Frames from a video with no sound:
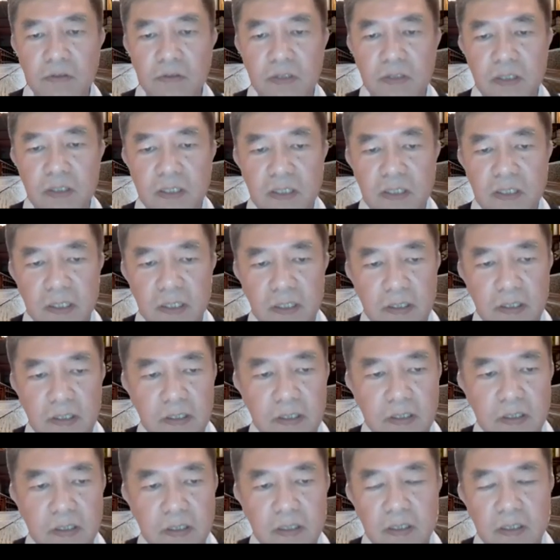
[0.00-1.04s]

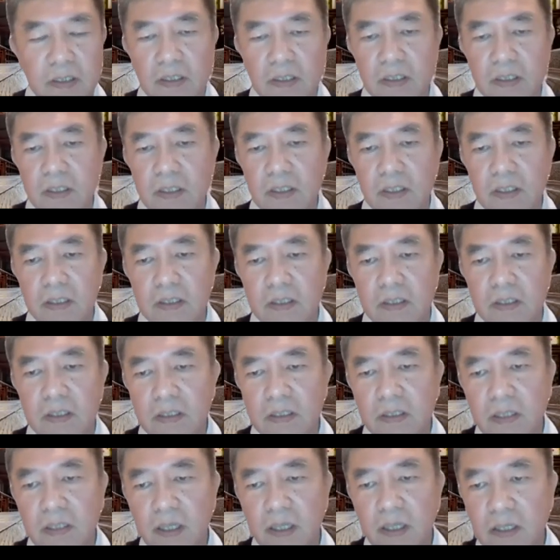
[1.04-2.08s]
says
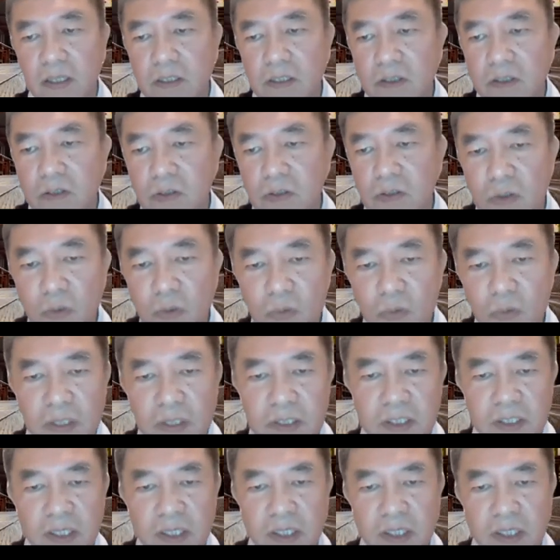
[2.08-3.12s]
there is no
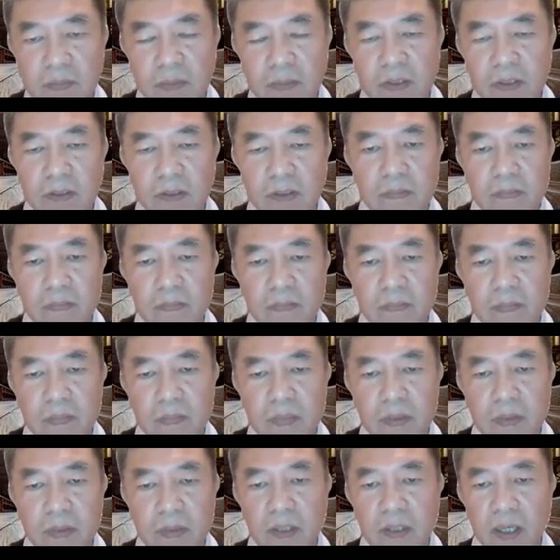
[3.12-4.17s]
attainment,
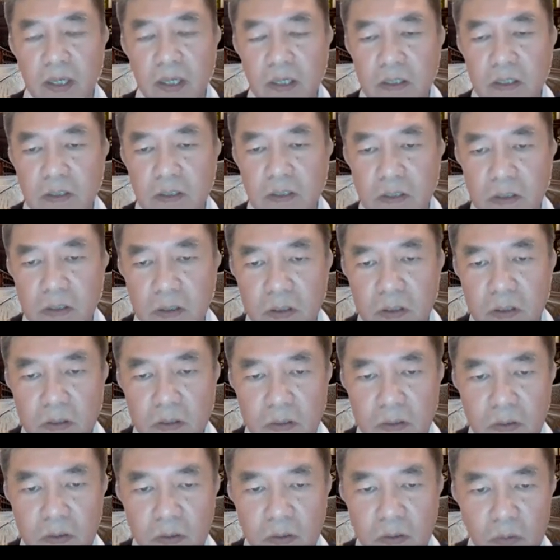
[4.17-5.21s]
there is
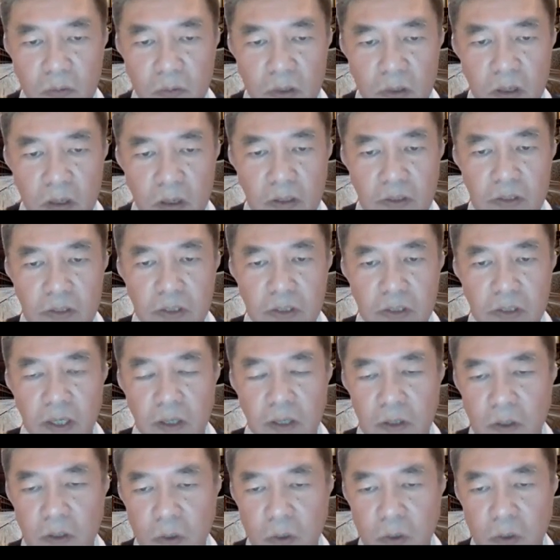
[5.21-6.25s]
no knowledge
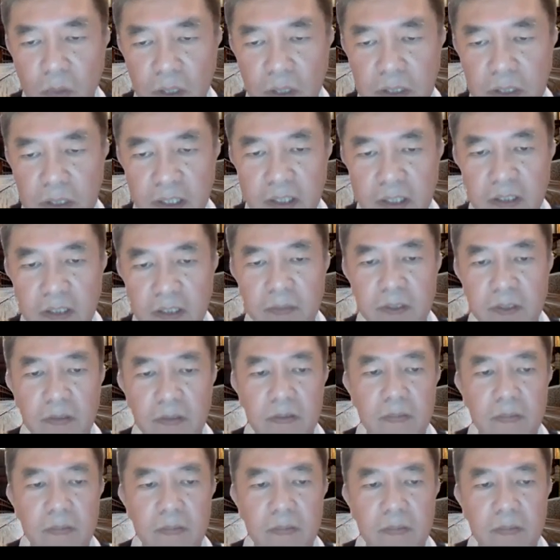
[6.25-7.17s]
and no attainment.